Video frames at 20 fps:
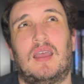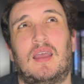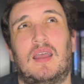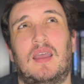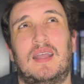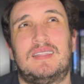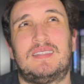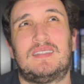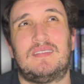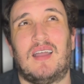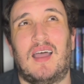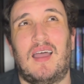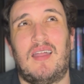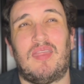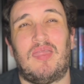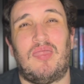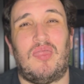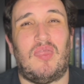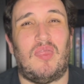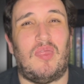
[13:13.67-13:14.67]
it's not
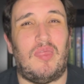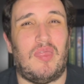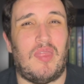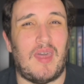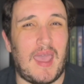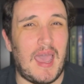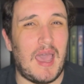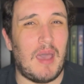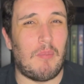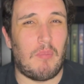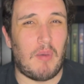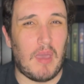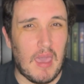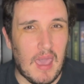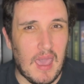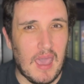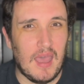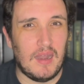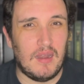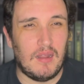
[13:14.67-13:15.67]
that
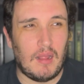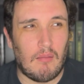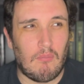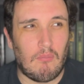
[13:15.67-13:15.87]
bad